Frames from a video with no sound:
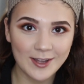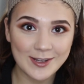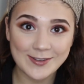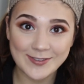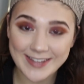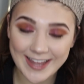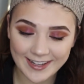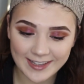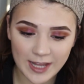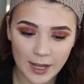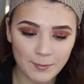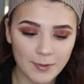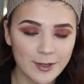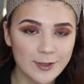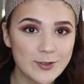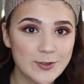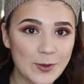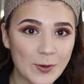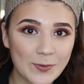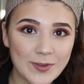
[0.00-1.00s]
set
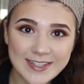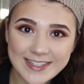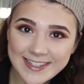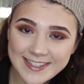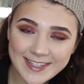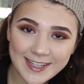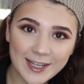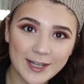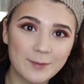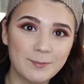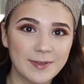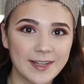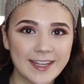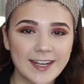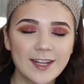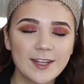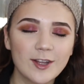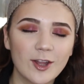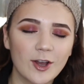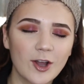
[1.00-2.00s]
them. So this is the
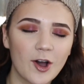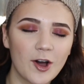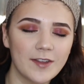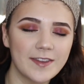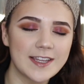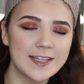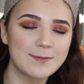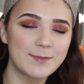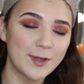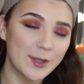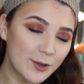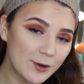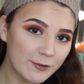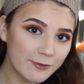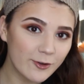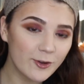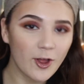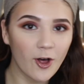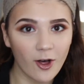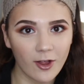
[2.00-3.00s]
completed look on this
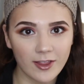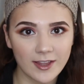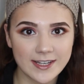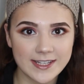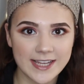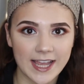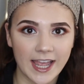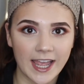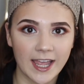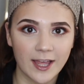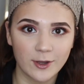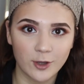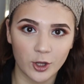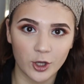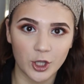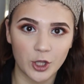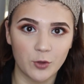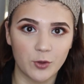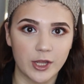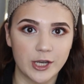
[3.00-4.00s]
beautiful holiday
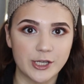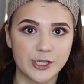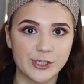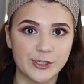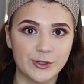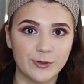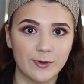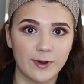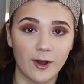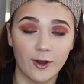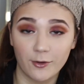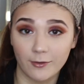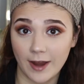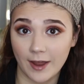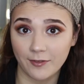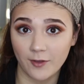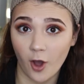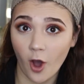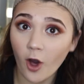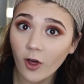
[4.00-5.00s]
look you can do
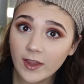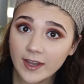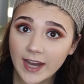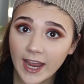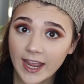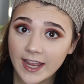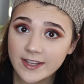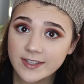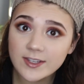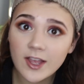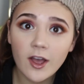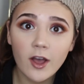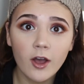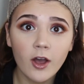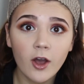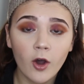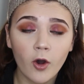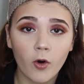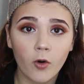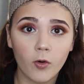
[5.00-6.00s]
around the holidays
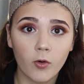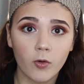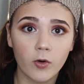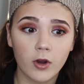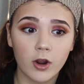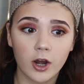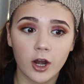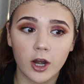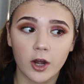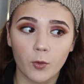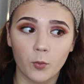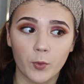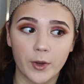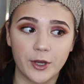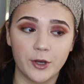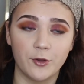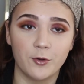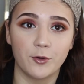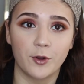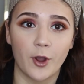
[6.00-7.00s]
or
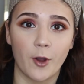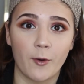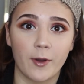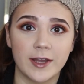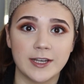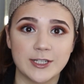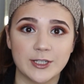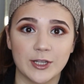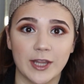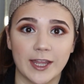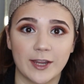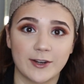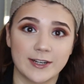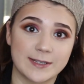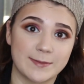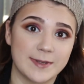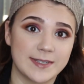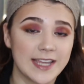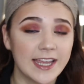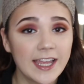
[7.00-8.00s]
when you go into like
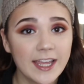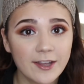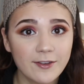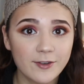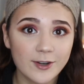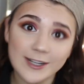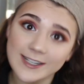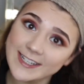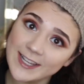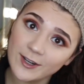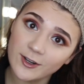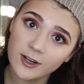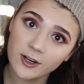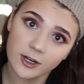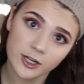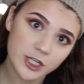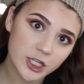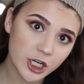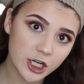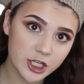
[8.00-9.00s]
Christmas Eve or dinner
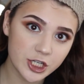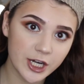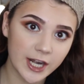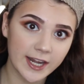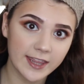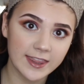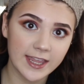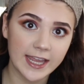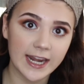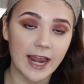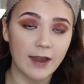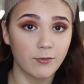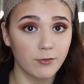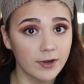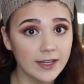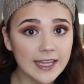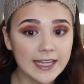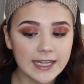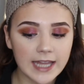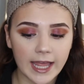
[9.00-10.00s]
or church or anything and I
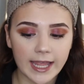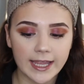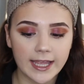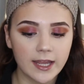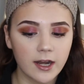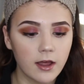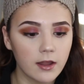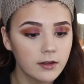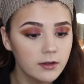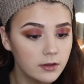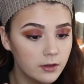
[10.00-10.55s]
really like it a